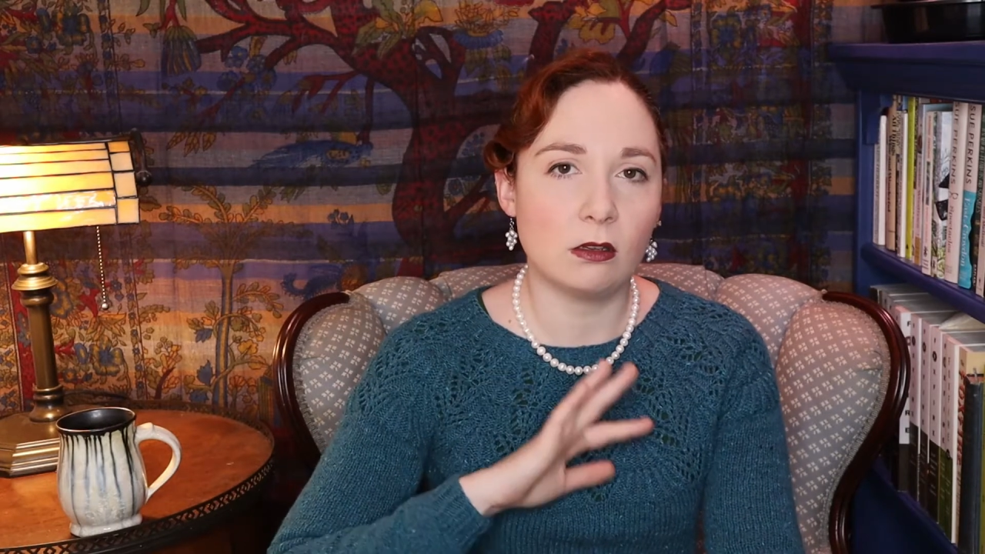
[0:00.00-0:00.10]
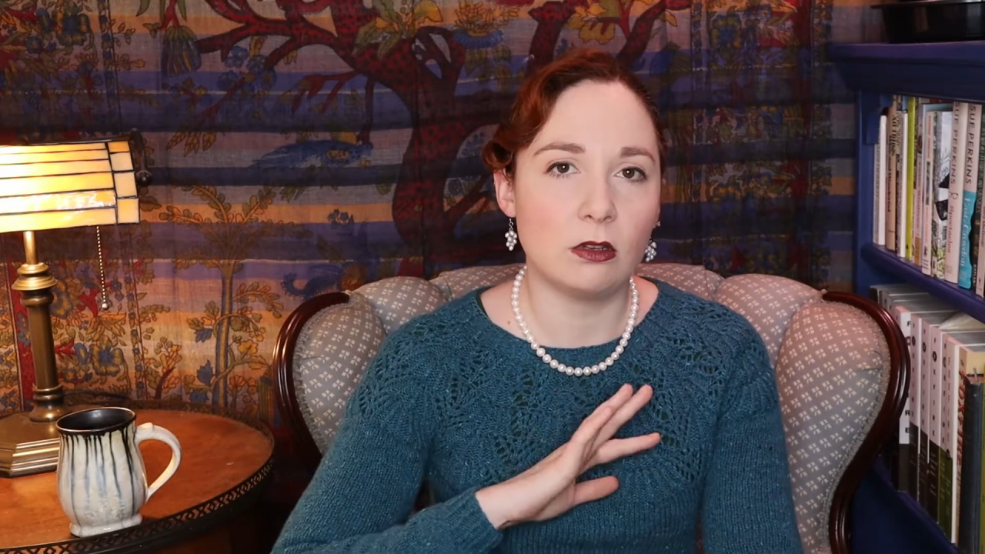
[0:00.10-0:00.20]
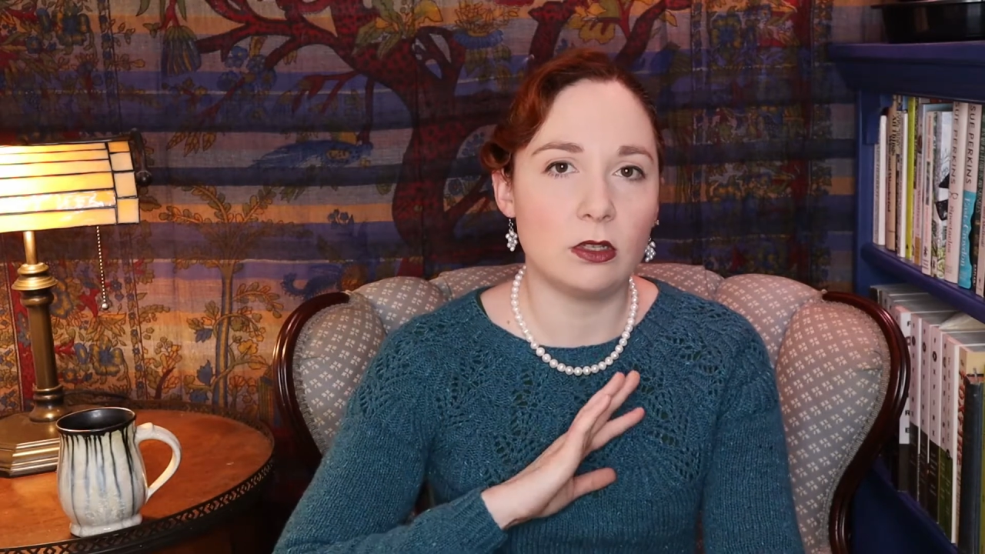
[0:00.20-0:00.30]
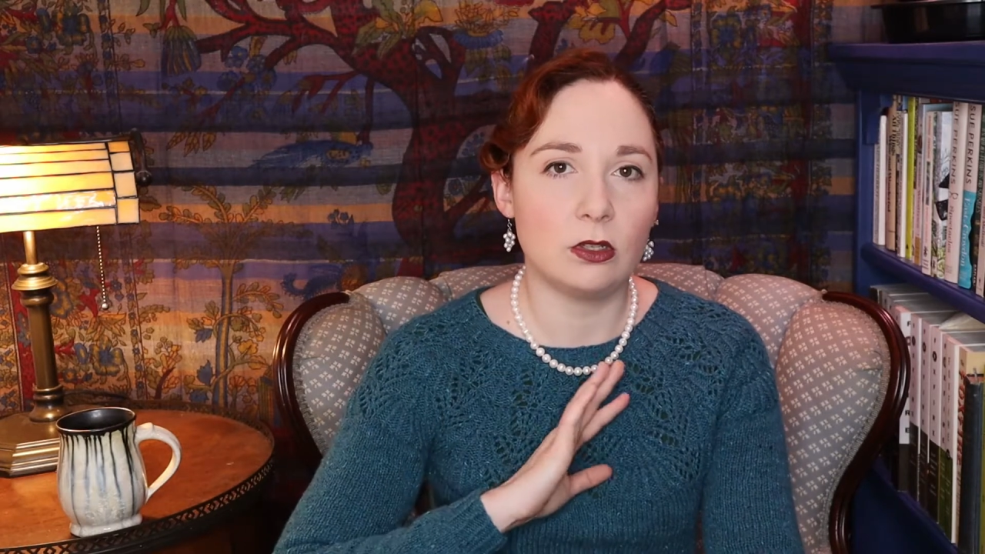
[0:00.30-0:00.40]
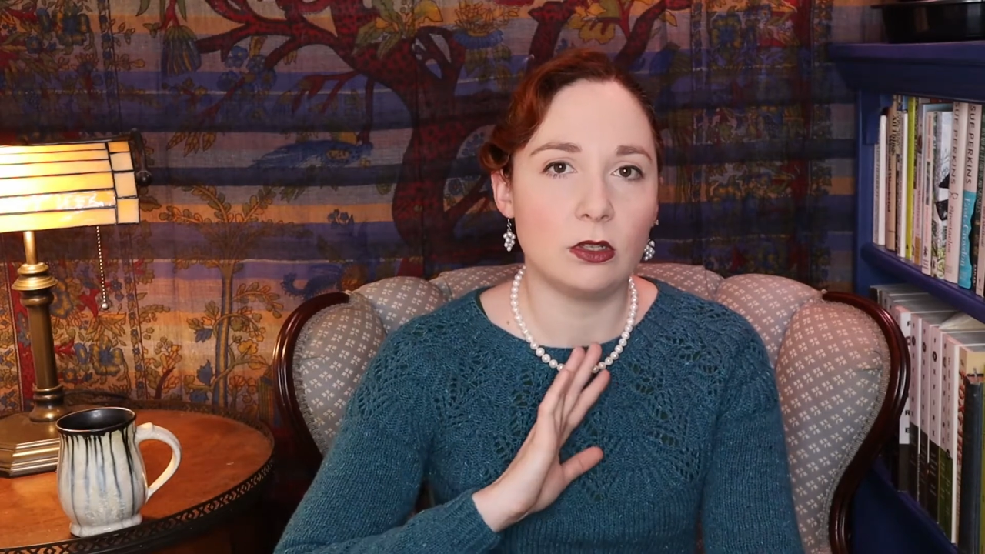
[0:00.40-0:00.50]

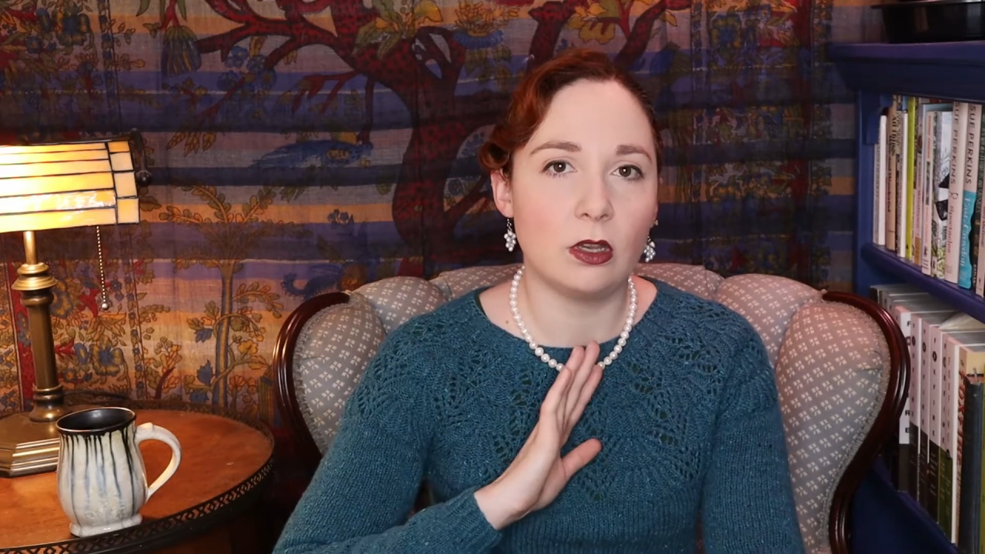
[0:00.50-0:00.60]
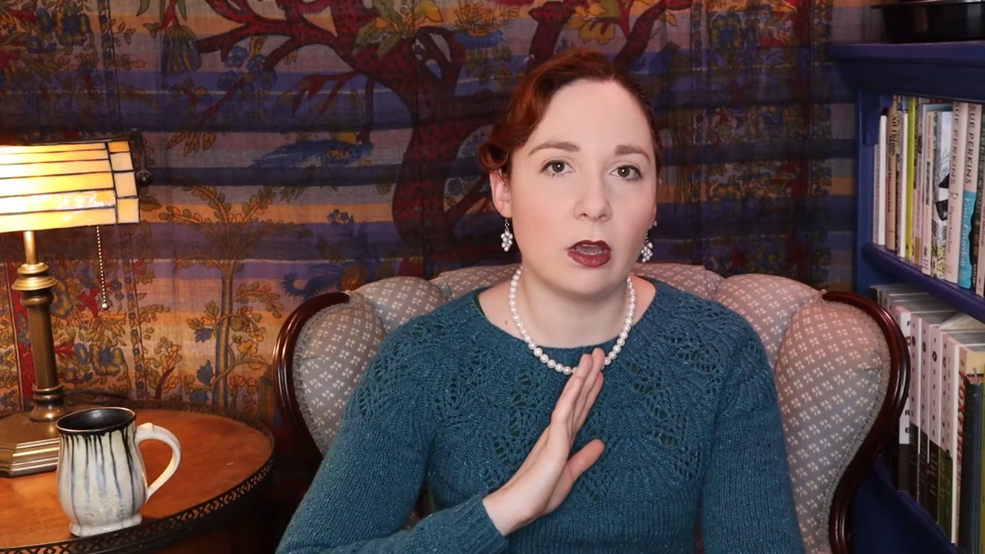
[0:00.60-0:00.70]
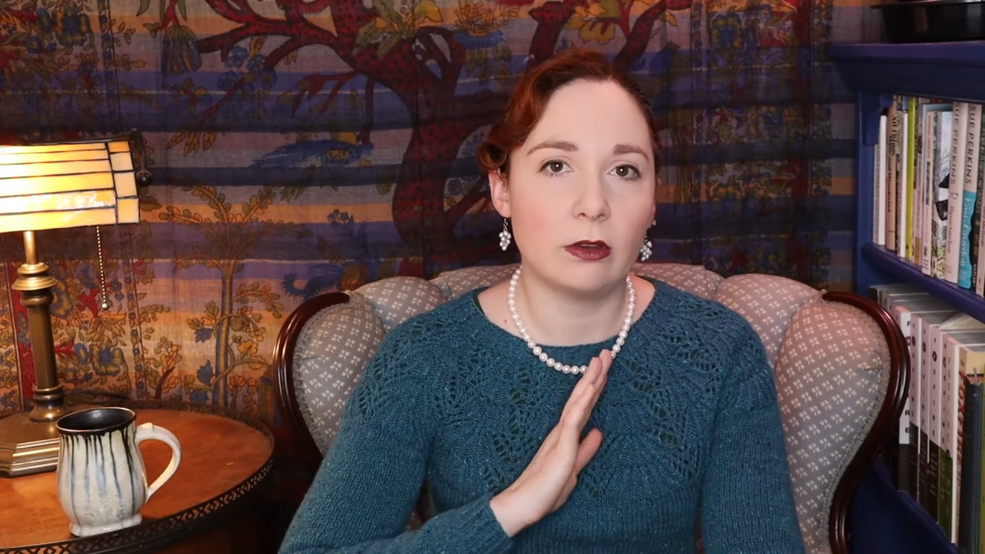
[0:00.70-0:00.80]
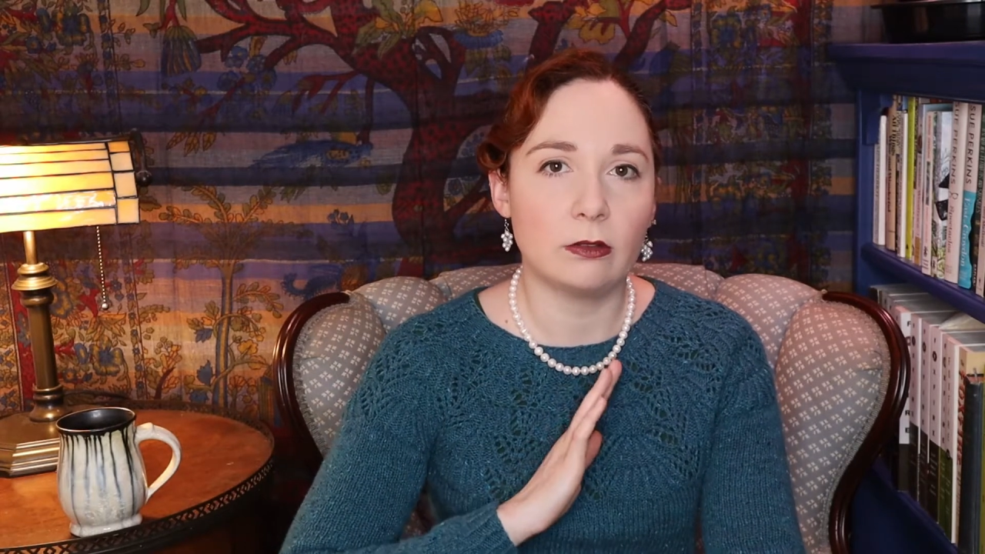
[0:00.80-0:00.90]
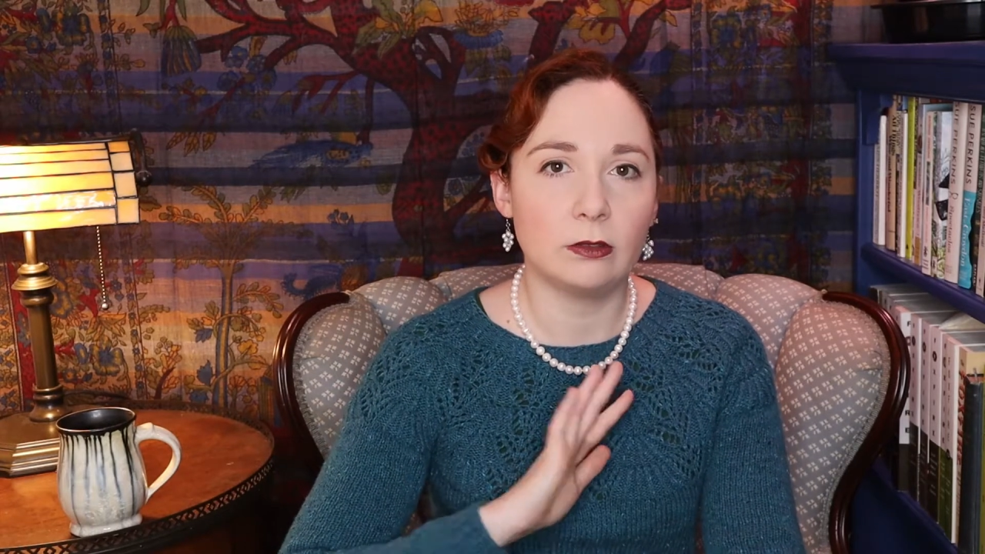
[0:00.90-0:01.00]
good to
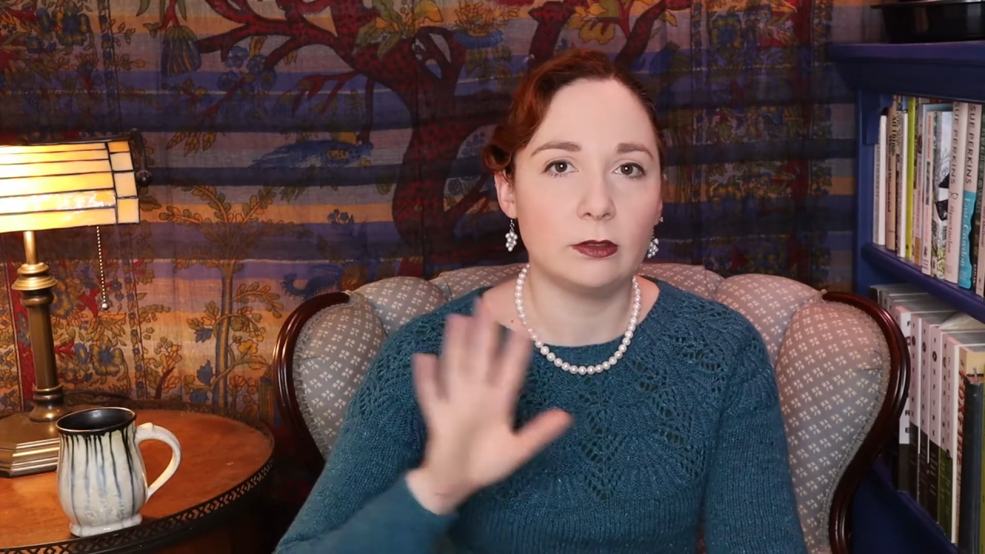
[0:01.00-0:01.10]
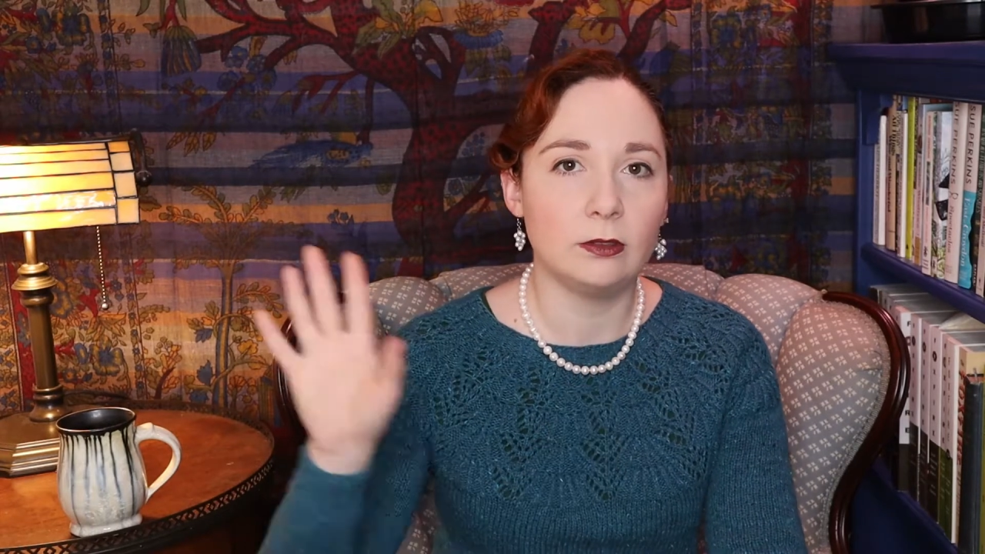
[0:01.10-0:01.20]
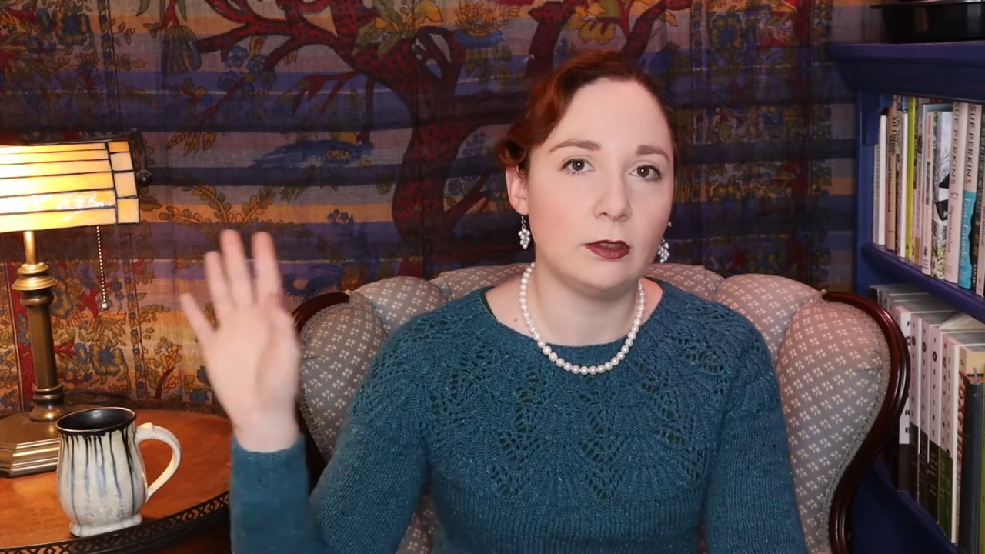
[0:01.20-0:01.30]
go.